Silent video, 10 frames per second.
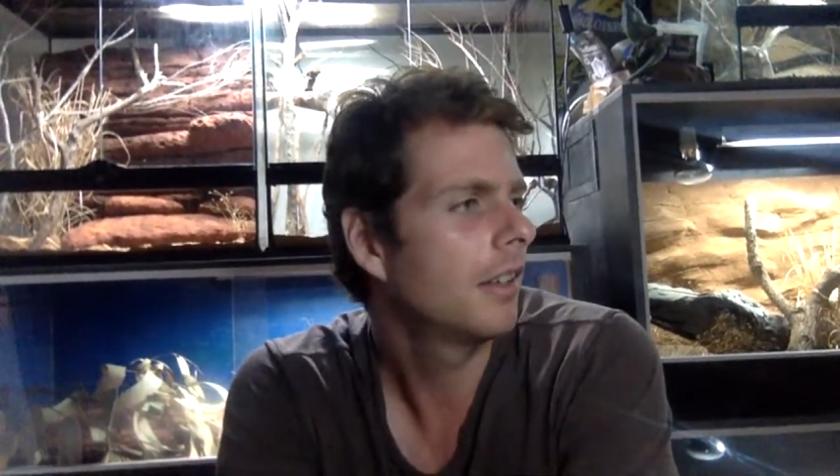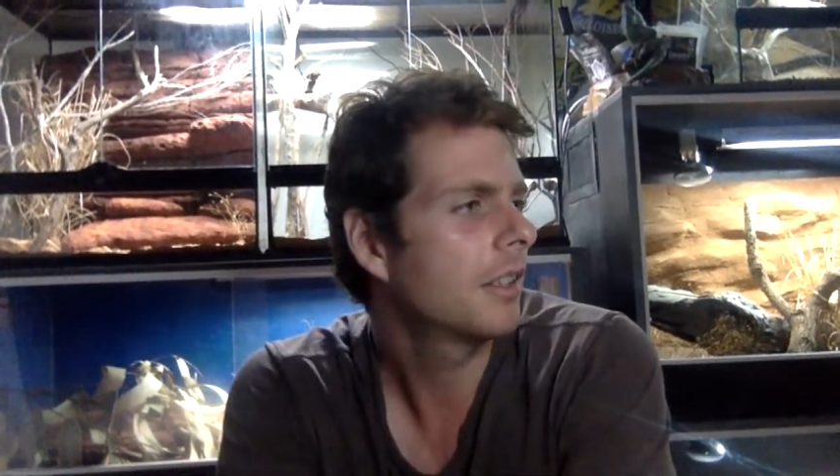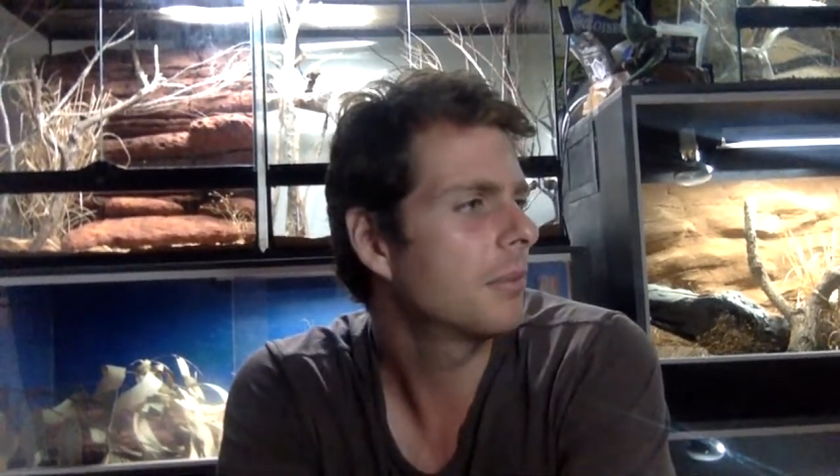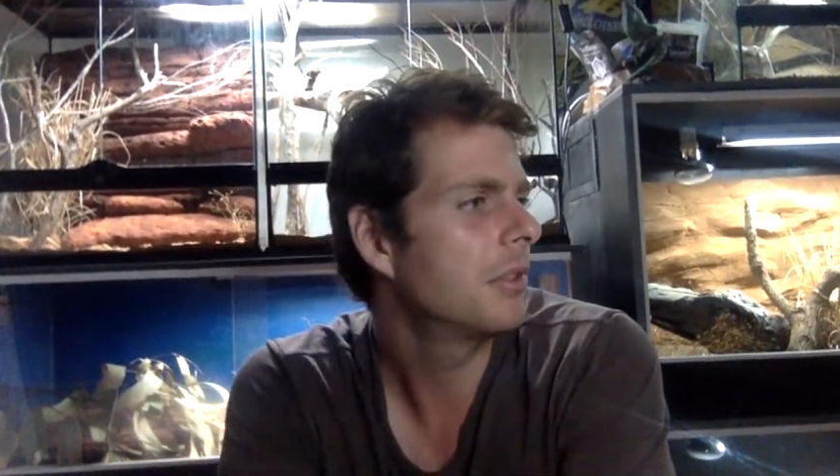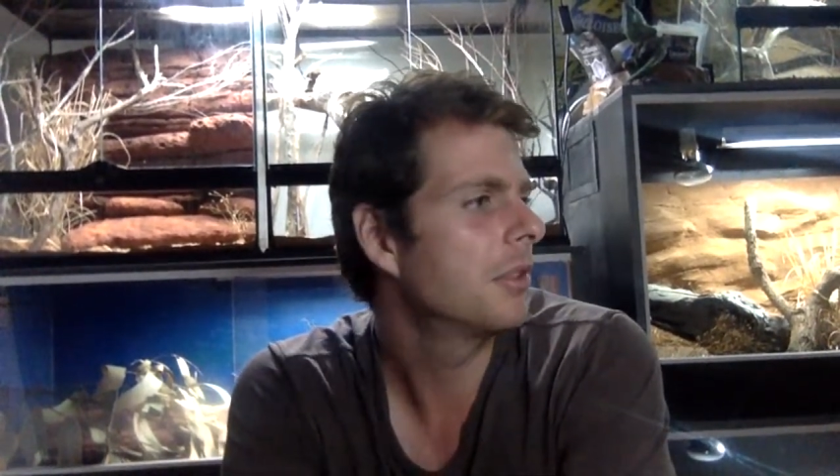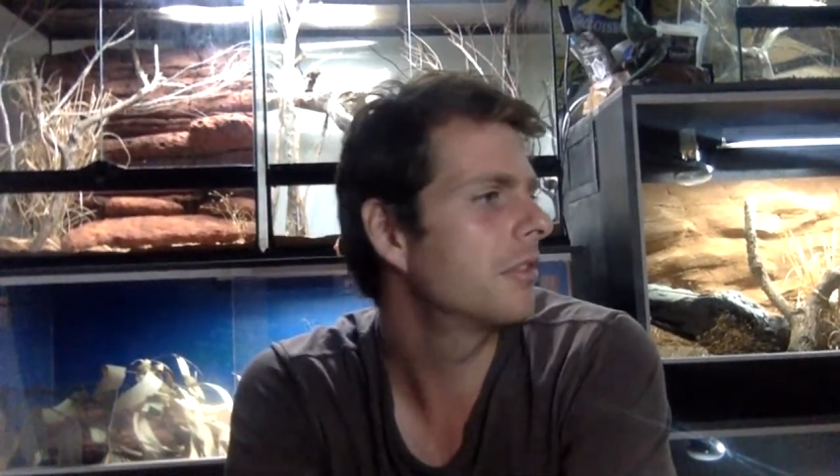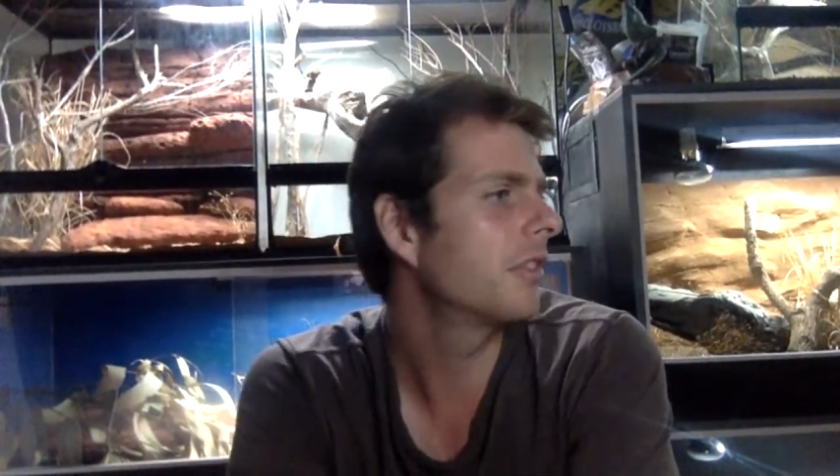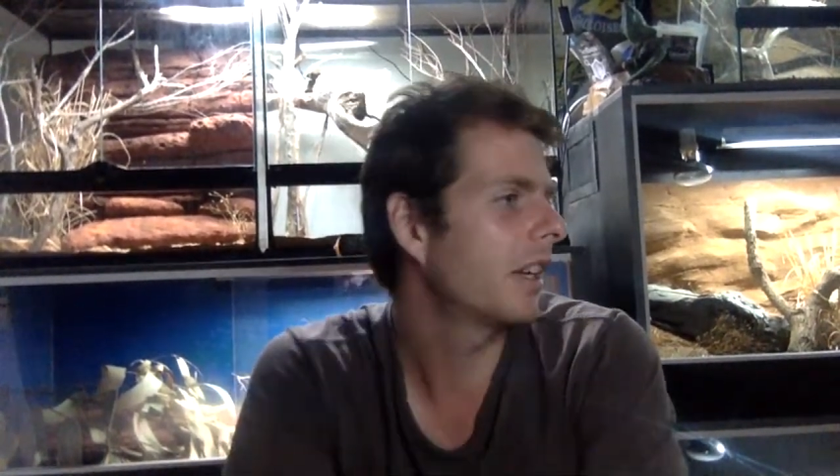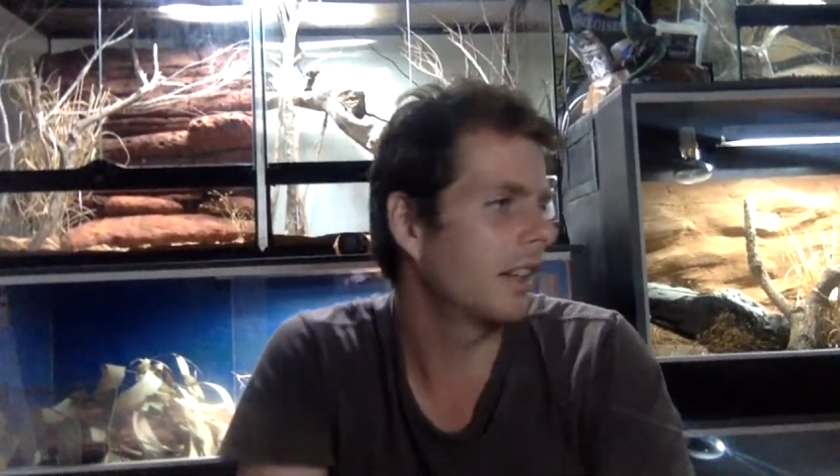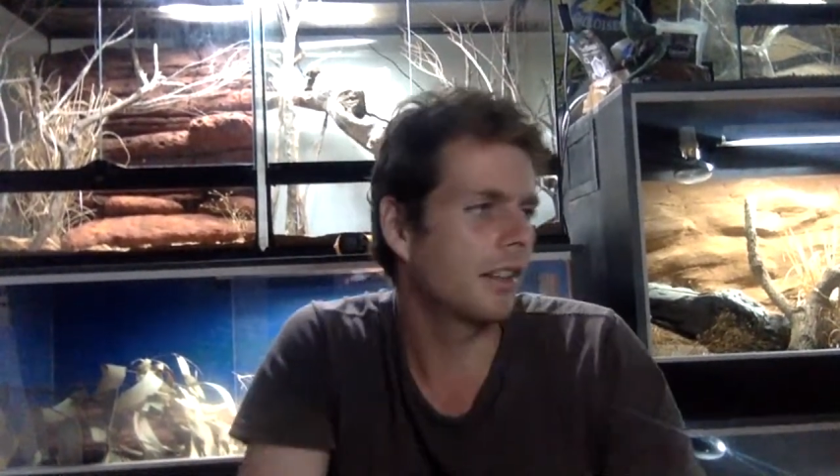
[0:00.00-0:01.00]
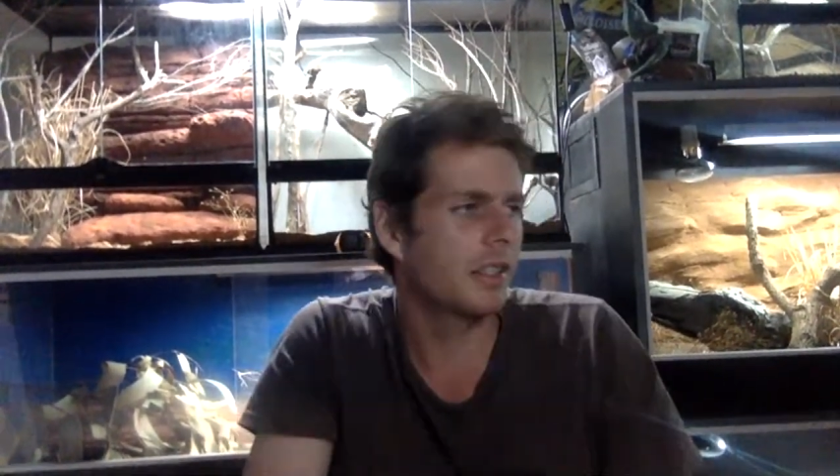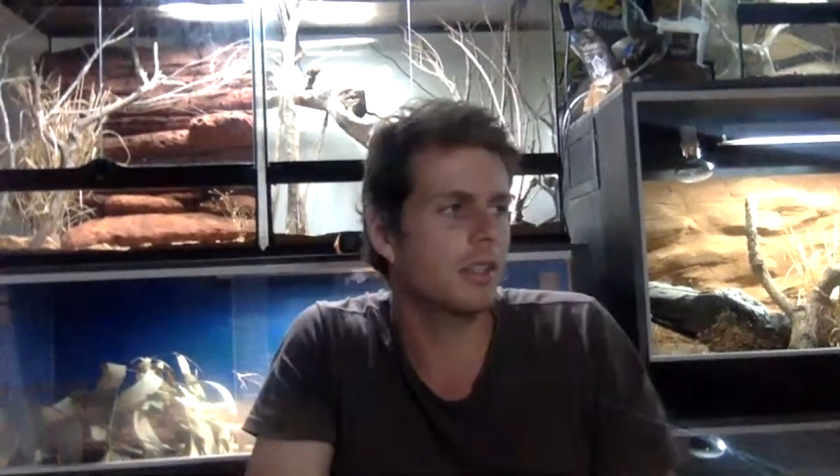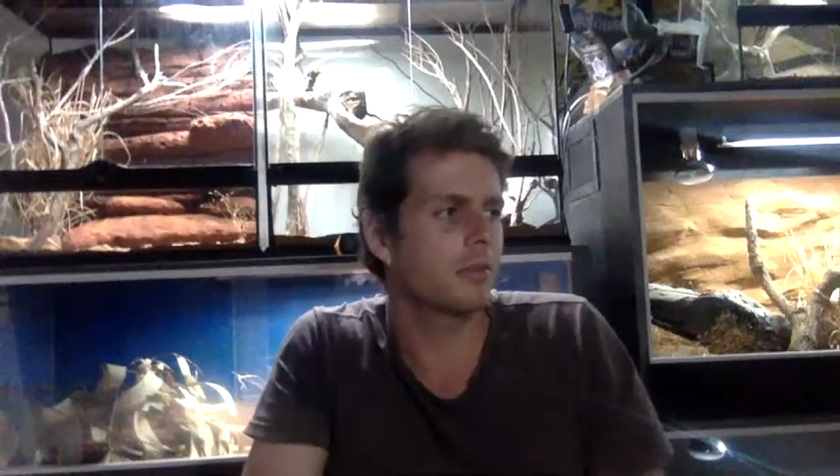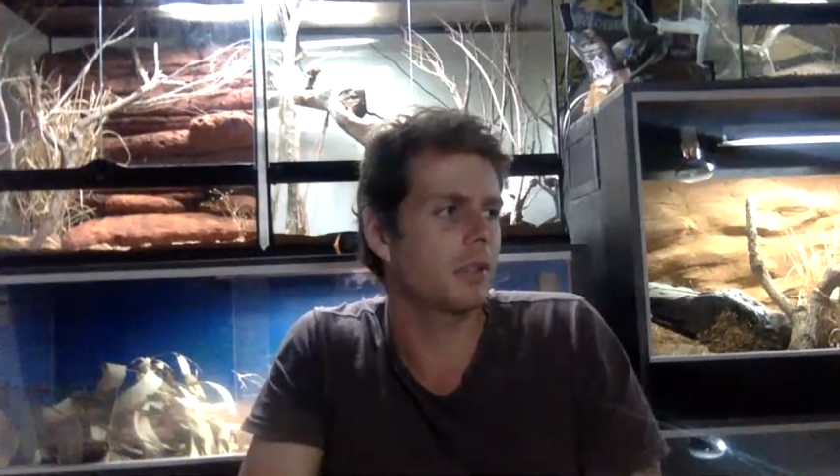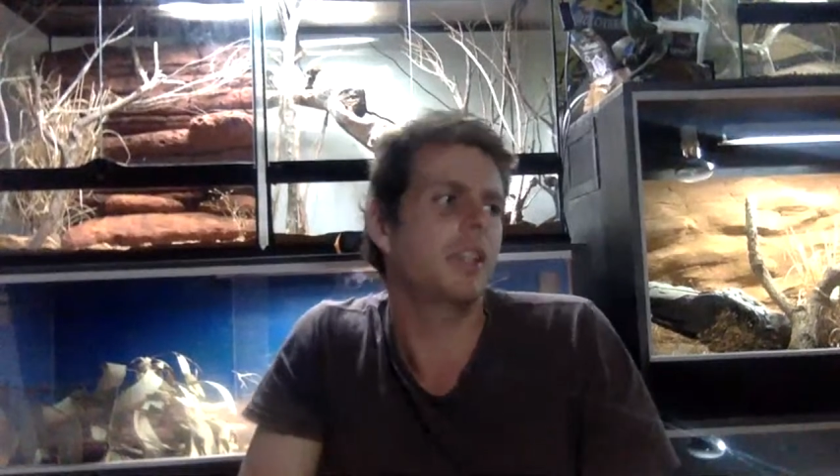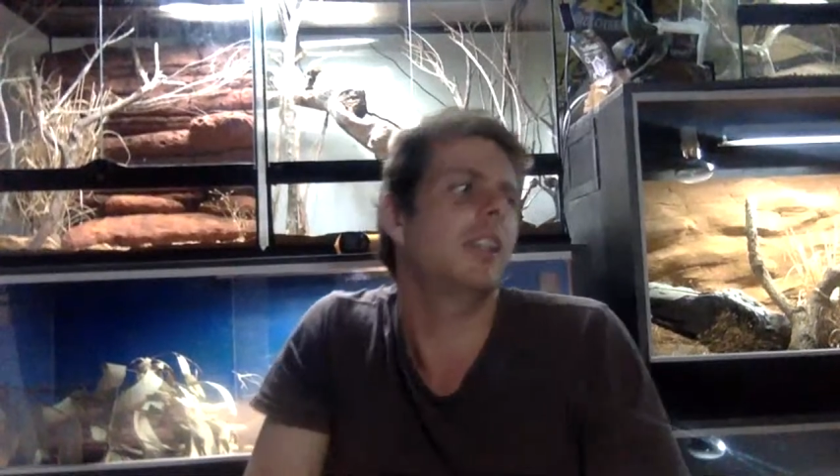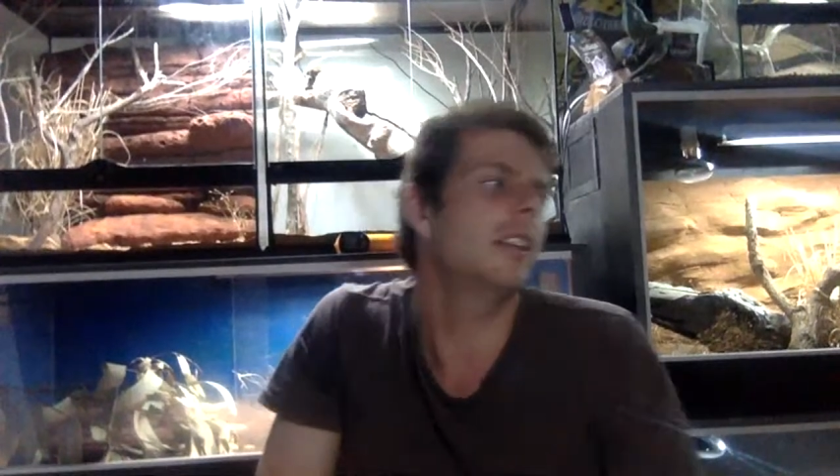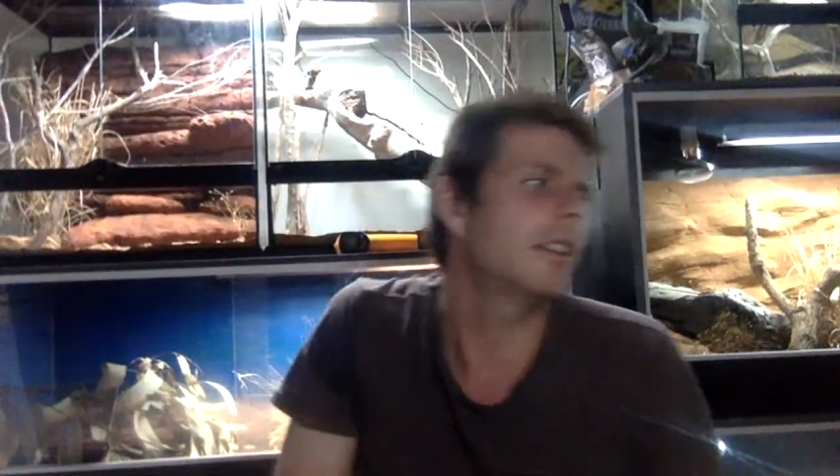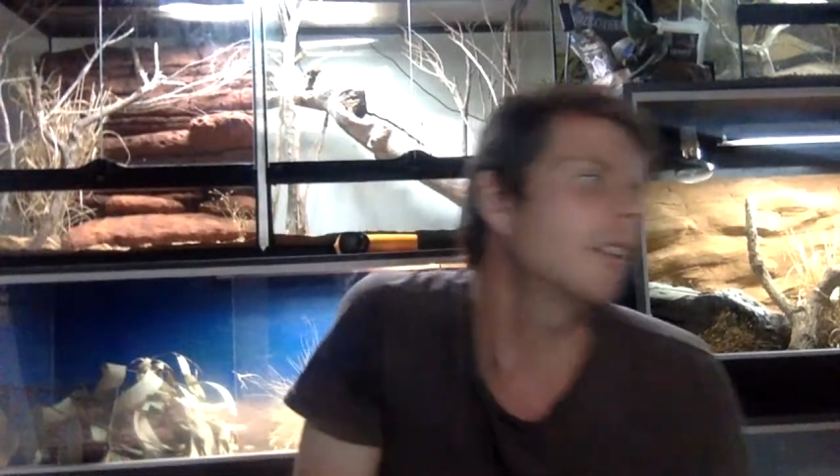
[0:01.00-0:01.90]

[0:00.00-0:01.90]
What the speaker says: computer fan. I think I have one here.